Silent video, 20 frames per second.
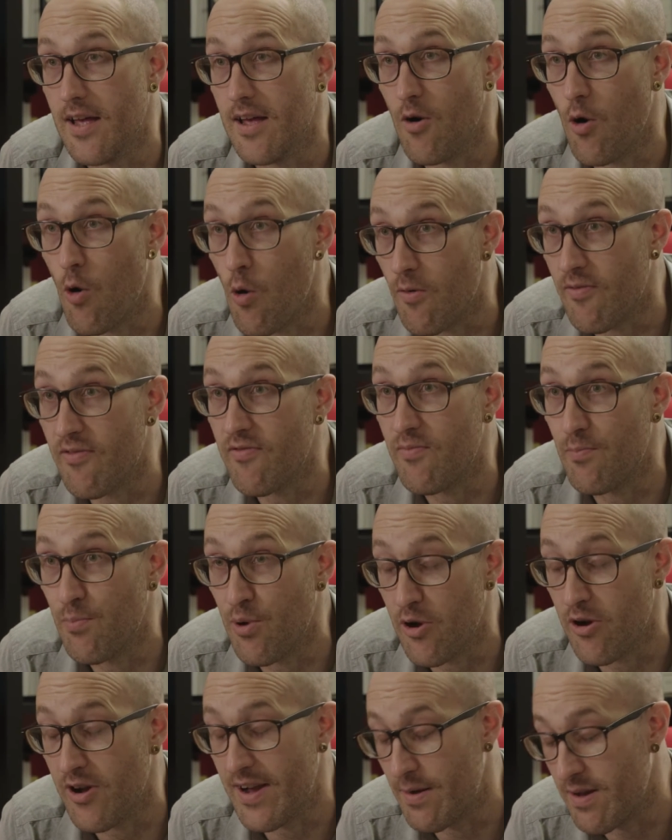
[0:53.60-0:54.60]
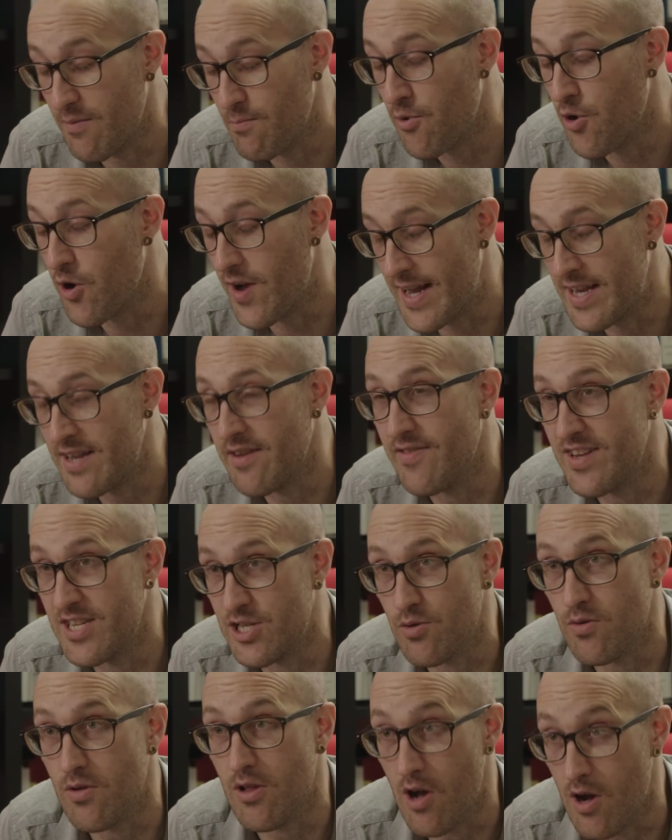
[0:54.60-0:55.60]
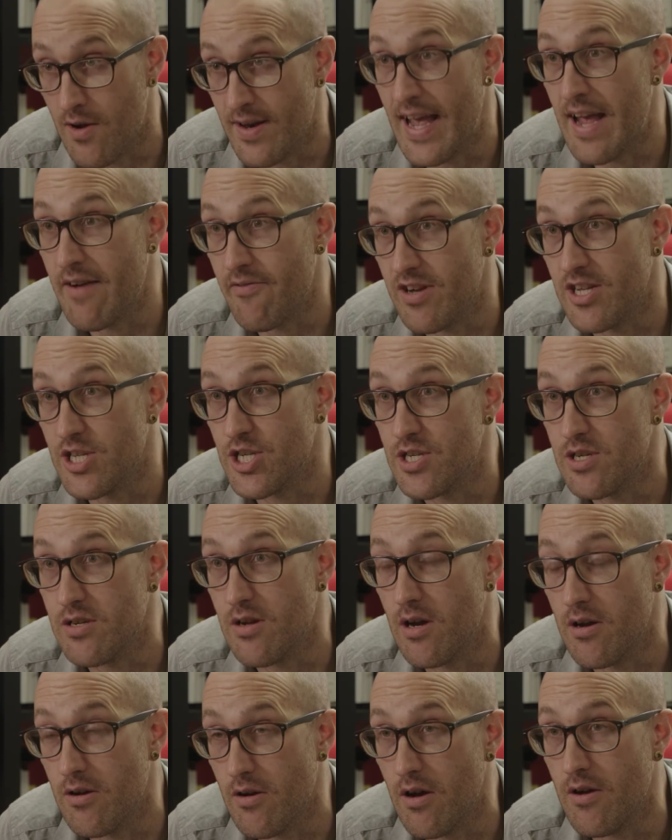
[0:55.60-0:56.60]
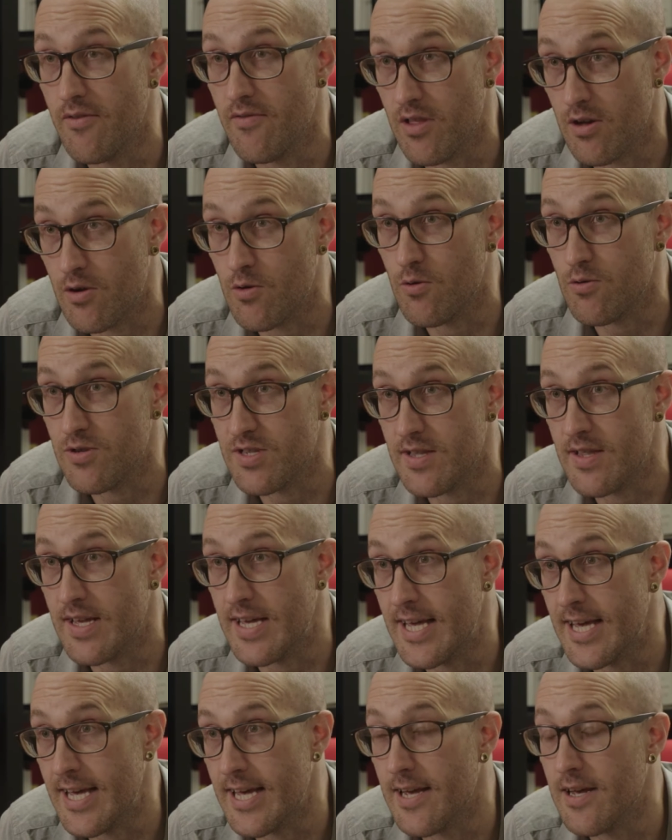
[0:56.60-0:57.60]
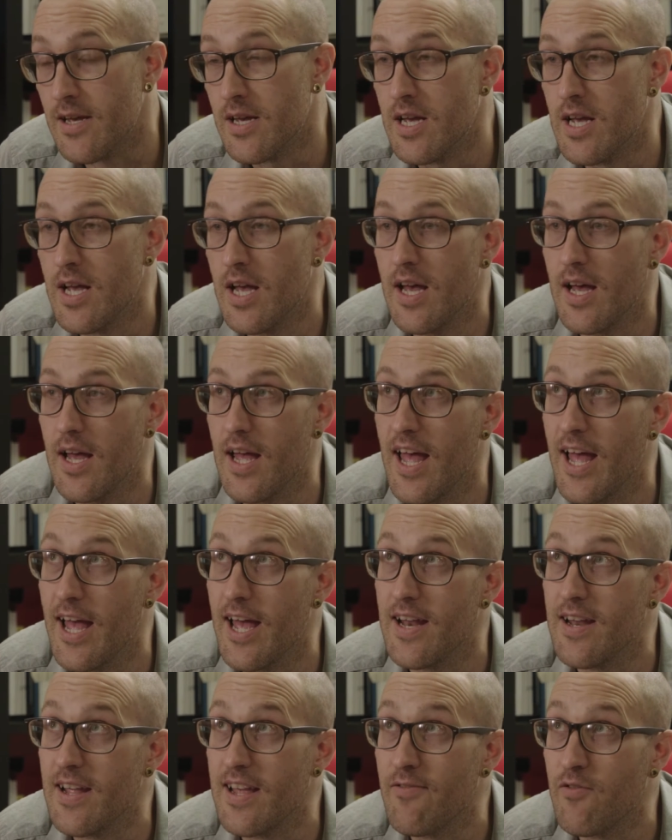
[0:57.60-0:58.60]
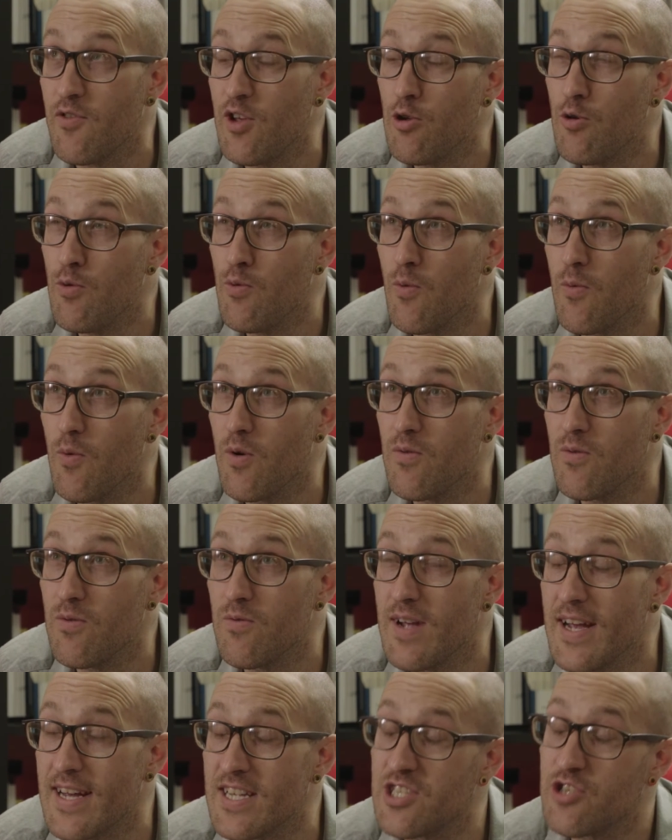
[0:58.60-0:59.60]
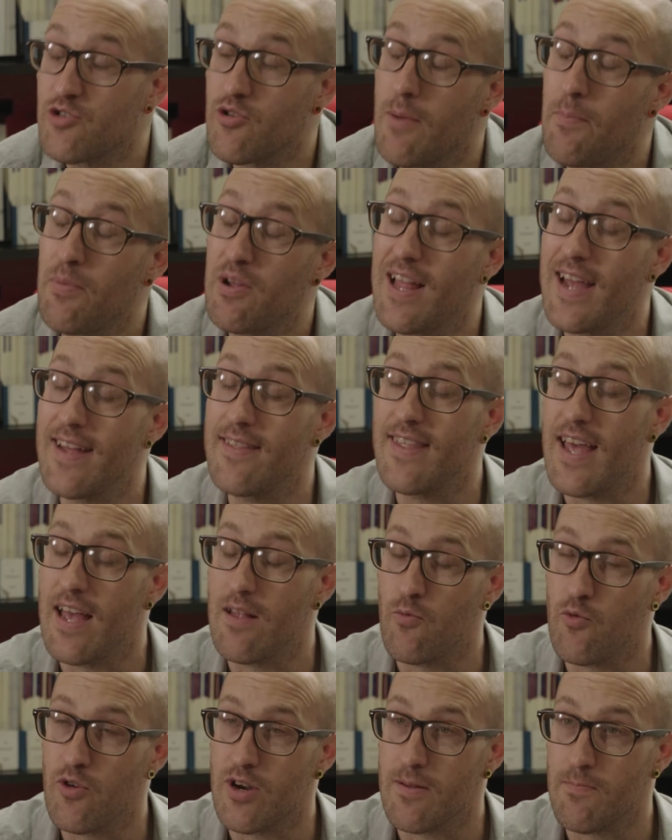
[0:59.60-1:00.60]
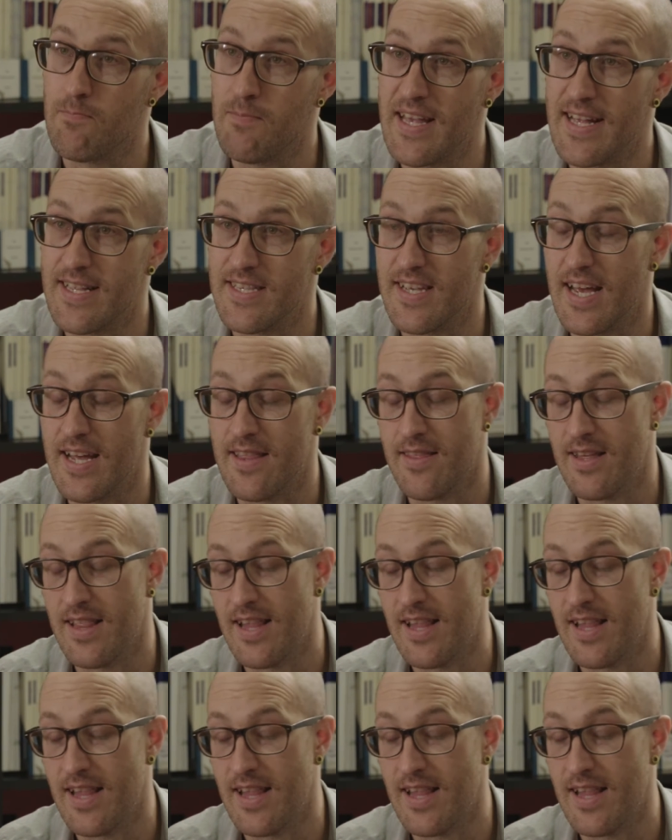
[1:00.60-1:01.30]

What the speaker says: off per individual on average over the course of the year. And if you extrapolate that, what it means at the